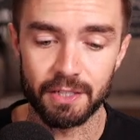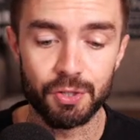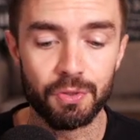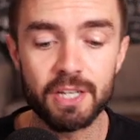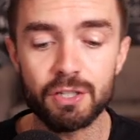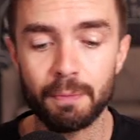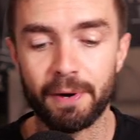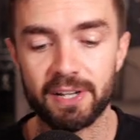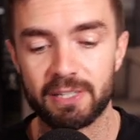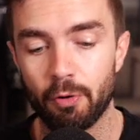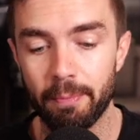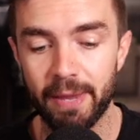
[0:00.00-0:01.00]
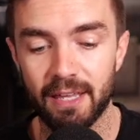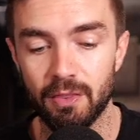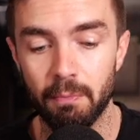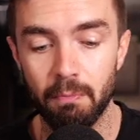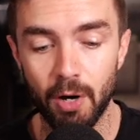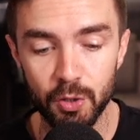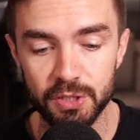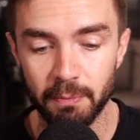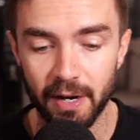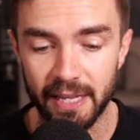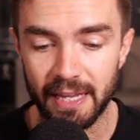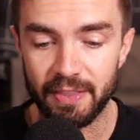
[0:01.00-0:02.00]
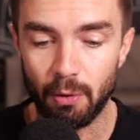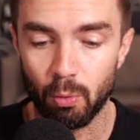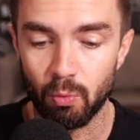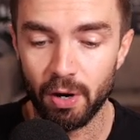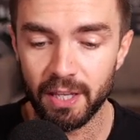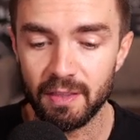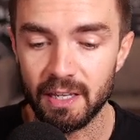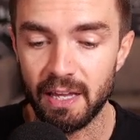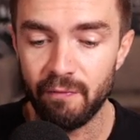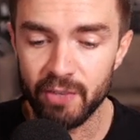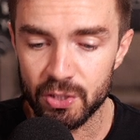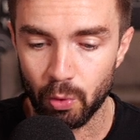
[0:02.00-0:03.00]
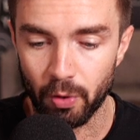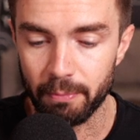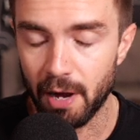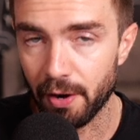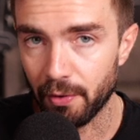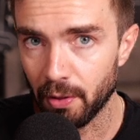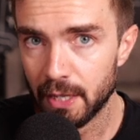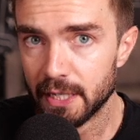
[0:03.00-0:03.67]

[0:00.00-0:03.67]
So these are the products that were making the most money, and they were running the inventory model.